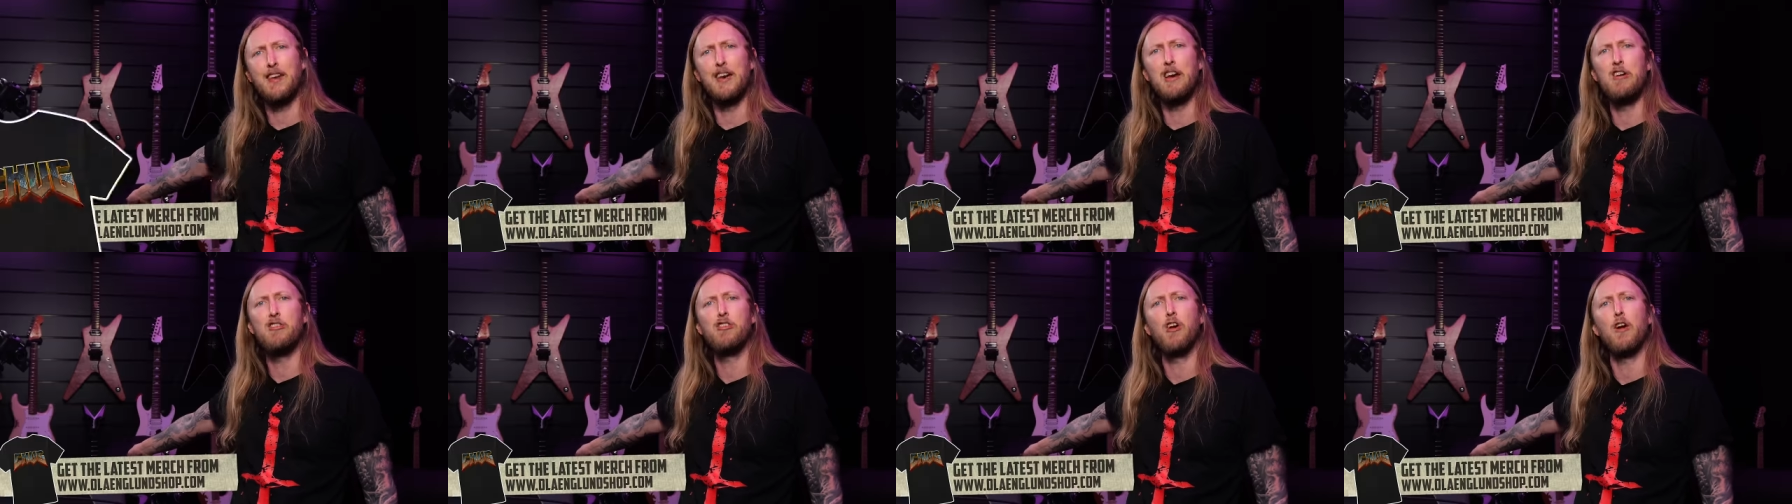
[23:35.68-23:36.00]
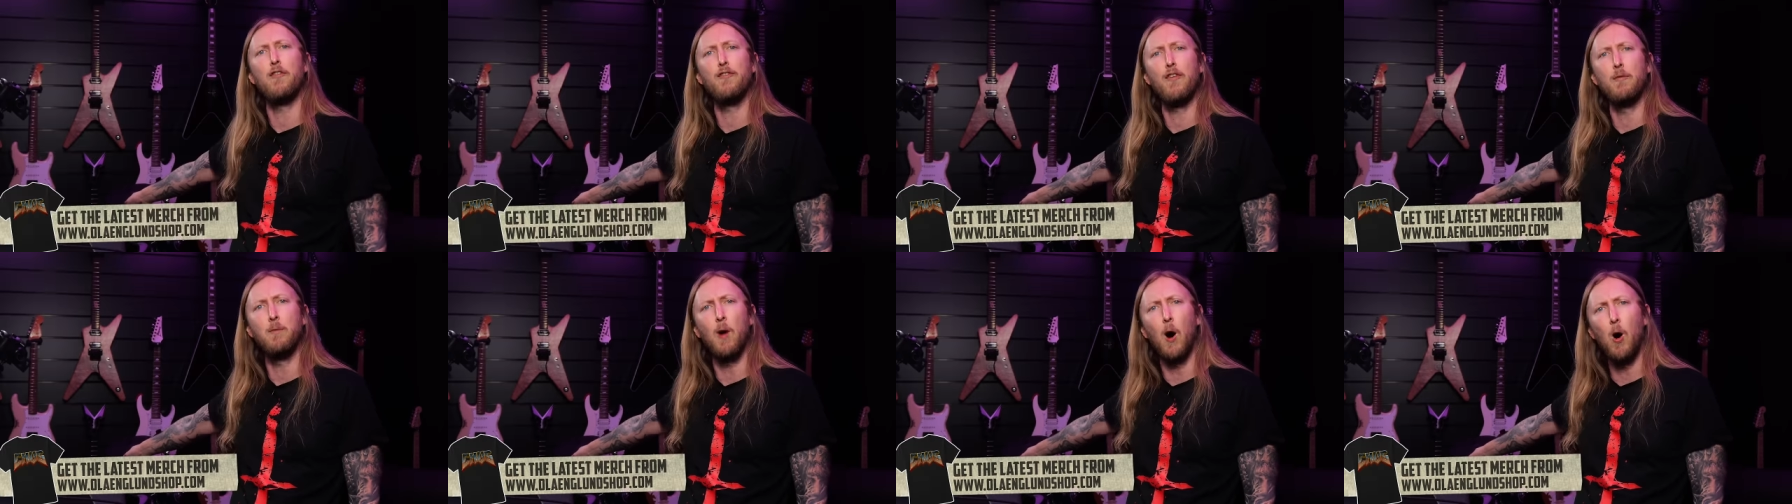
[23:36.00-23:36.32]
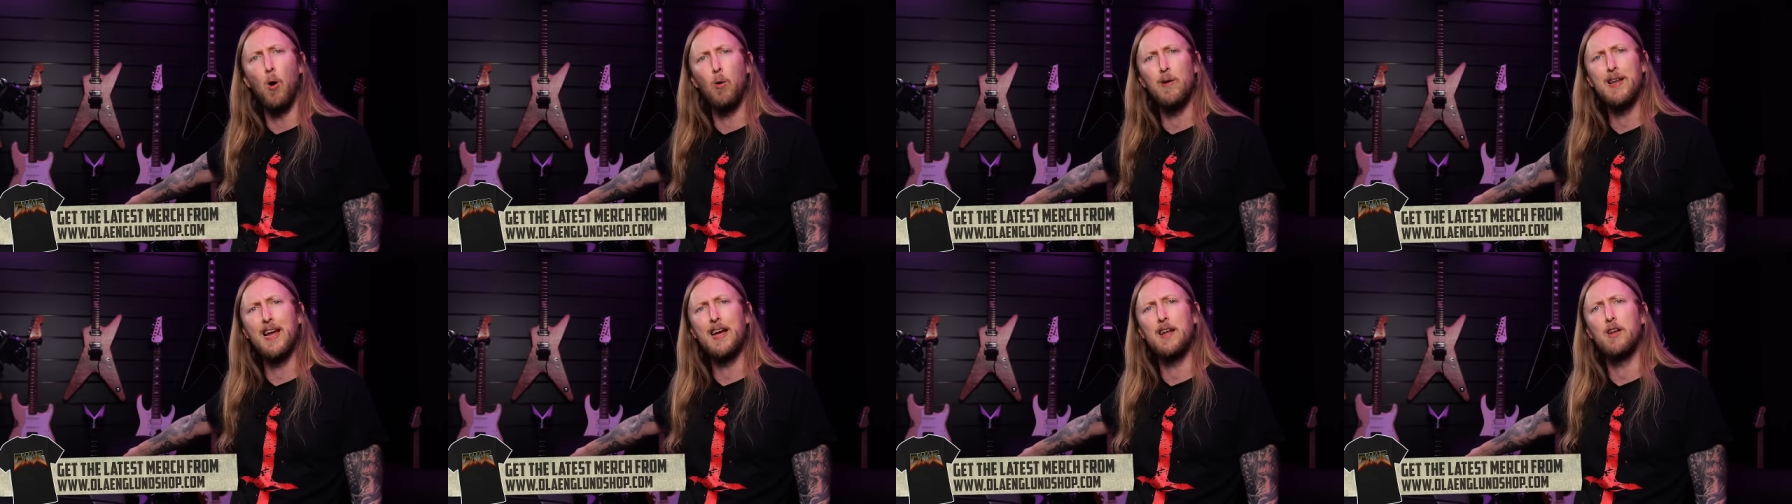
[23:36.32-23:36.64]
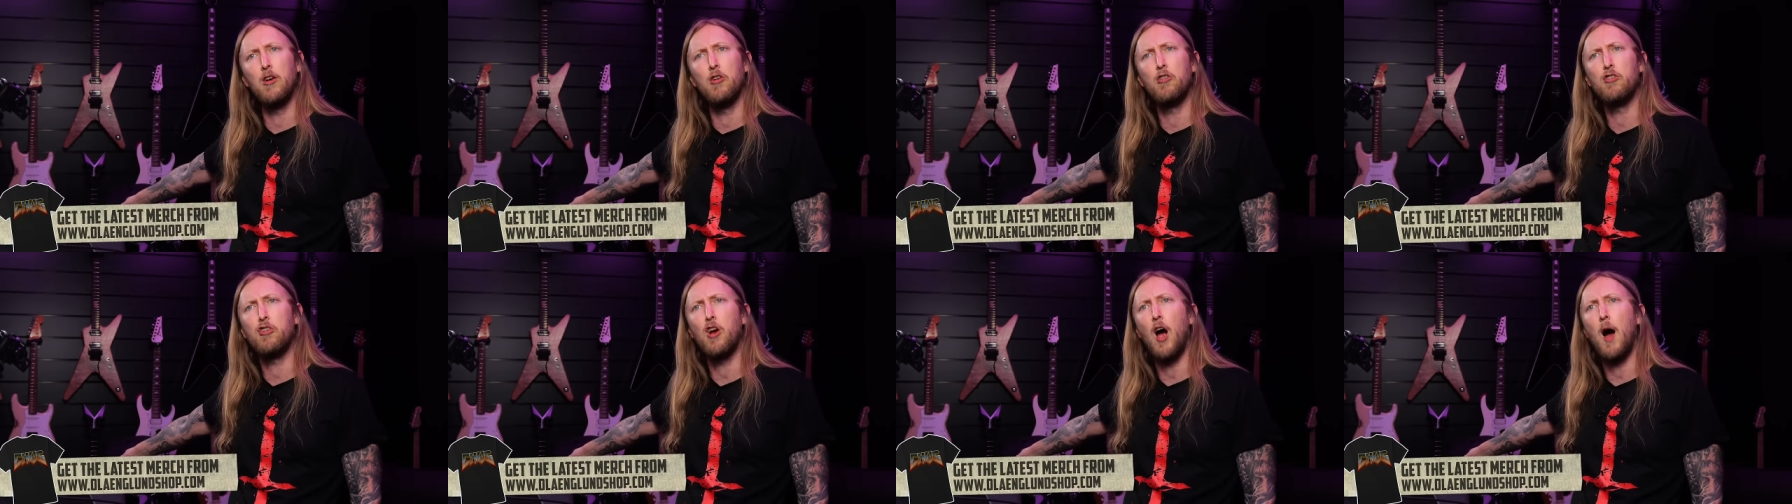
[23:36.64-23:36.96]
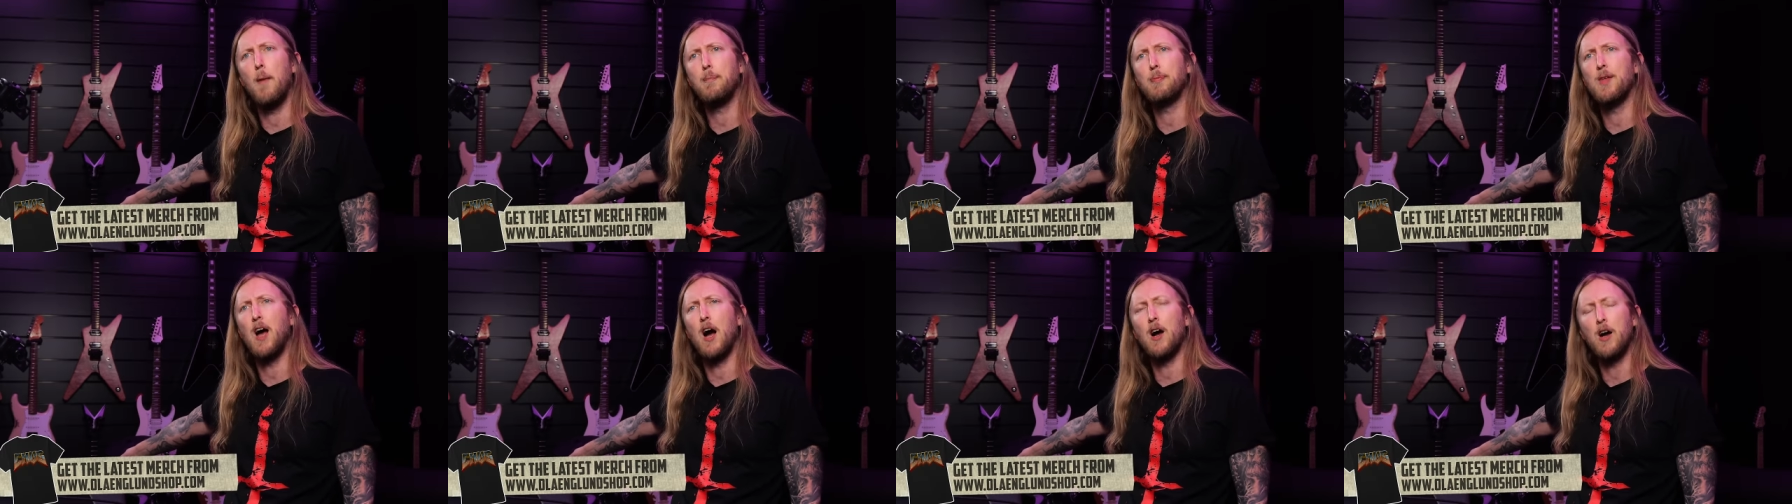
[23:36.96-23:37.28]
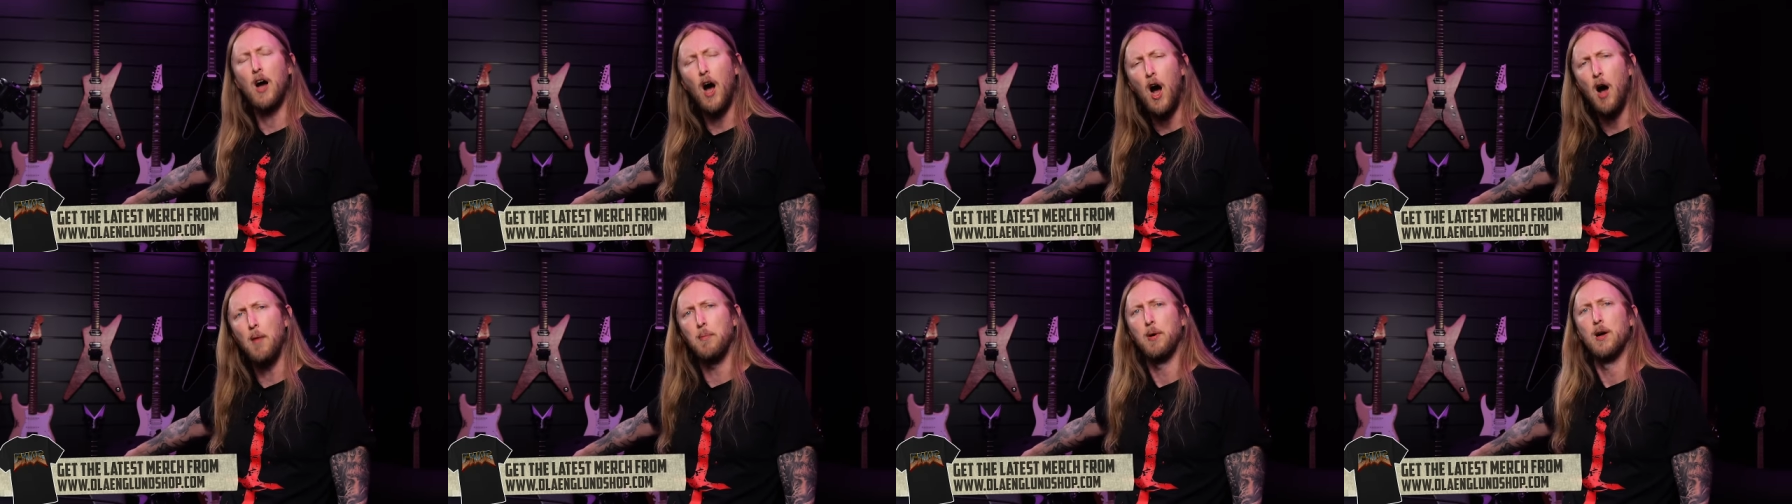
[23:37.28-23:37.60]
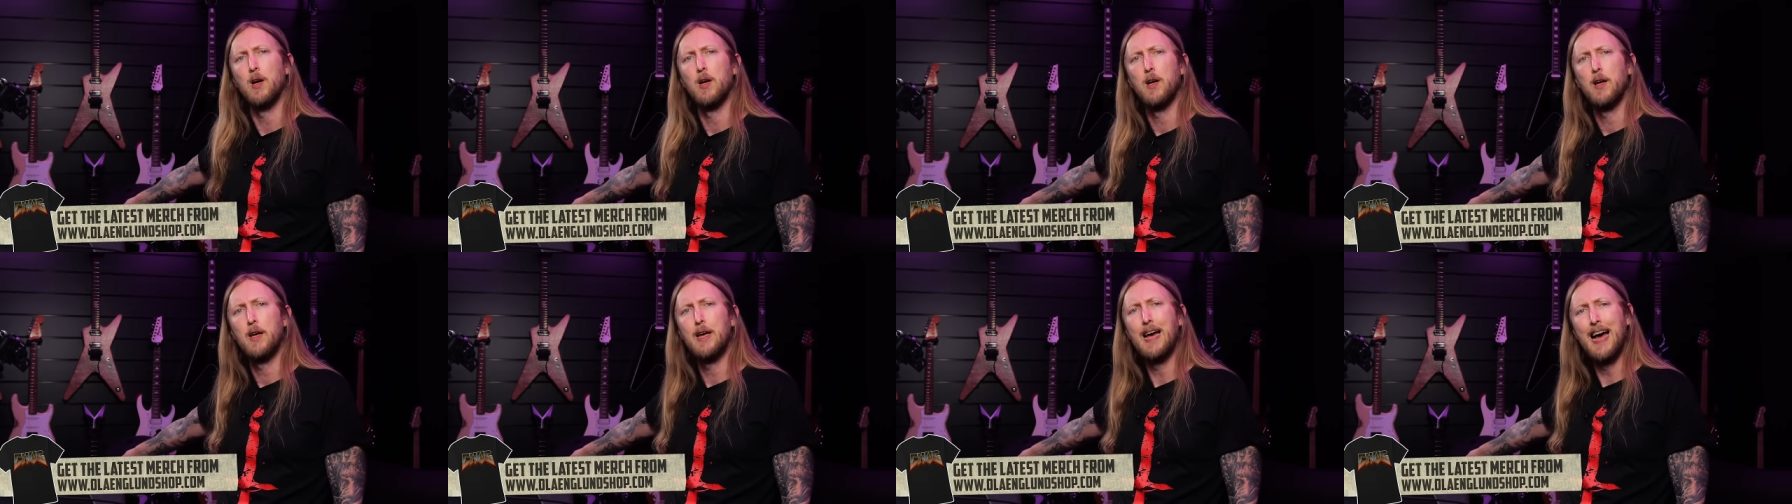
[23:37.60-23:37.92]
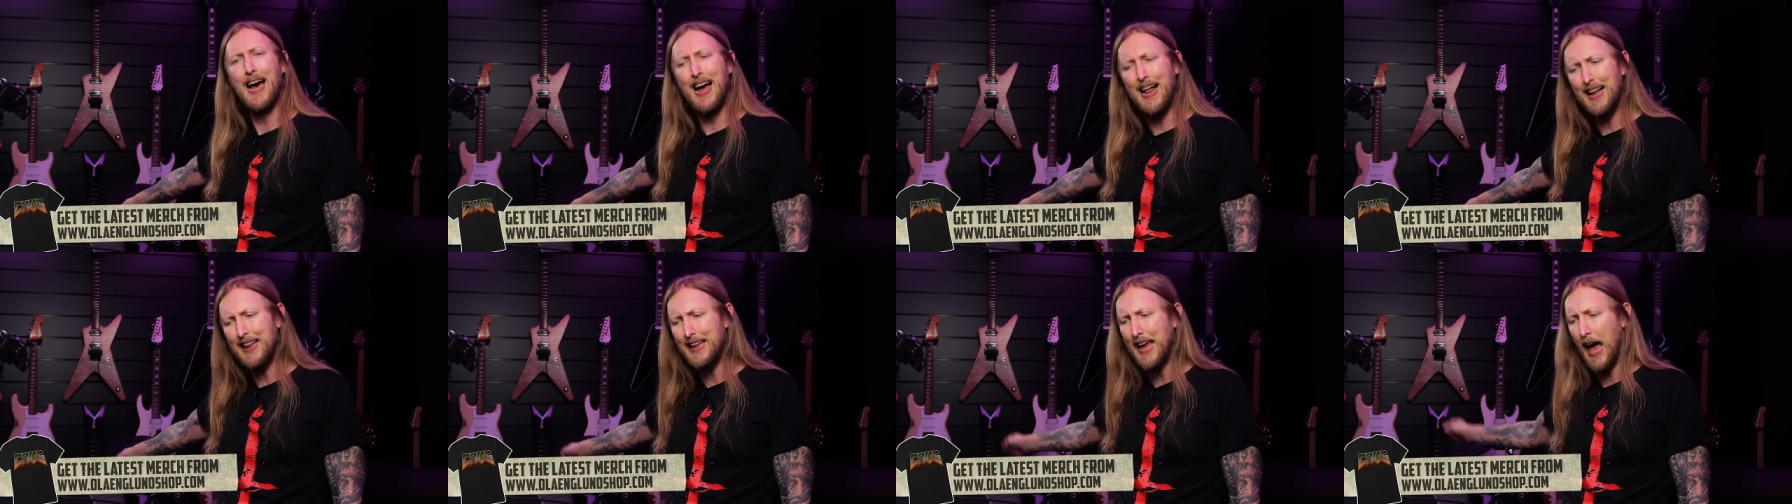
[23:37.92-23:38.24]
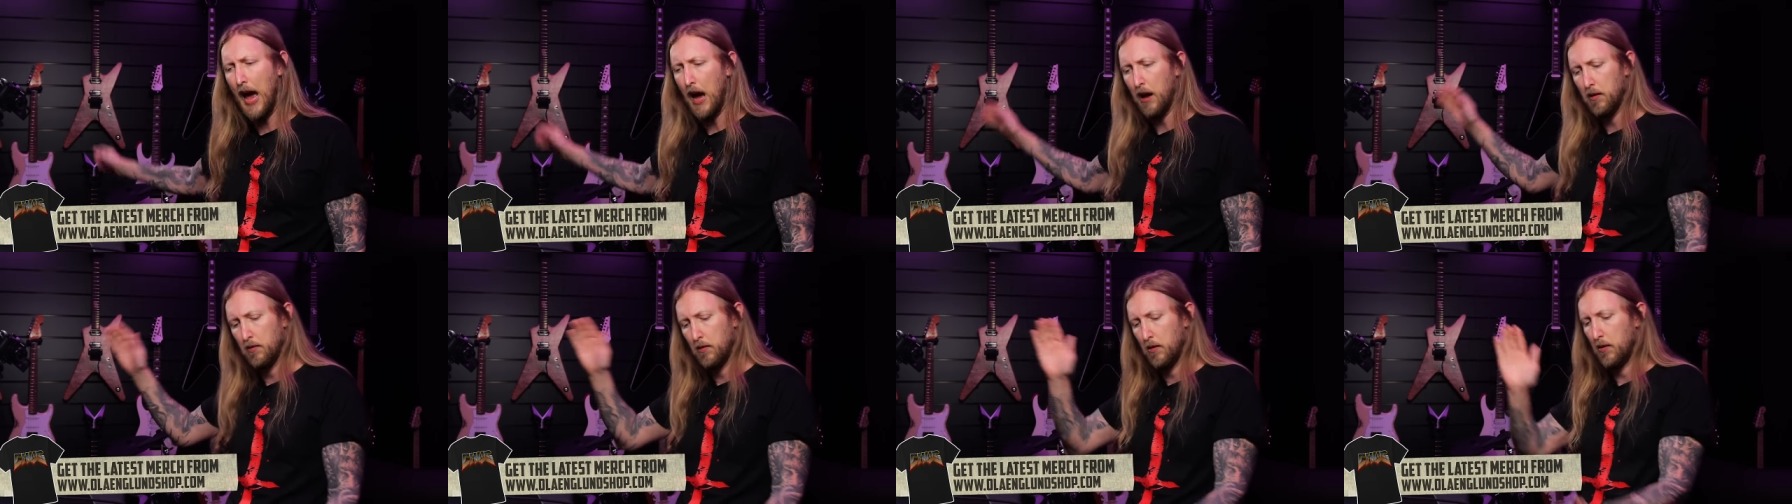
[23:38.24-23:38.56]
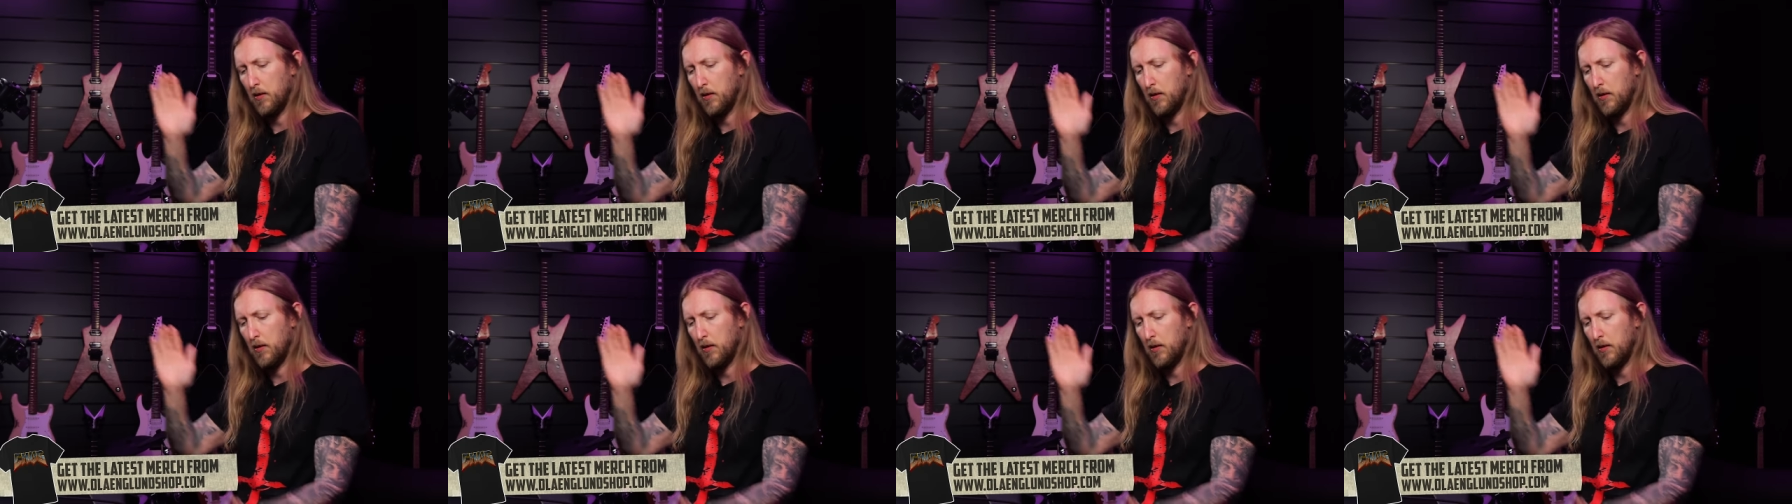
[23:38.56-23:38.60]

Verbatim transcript: t-shirt from OlaEnglundShop.com. Hell yeah.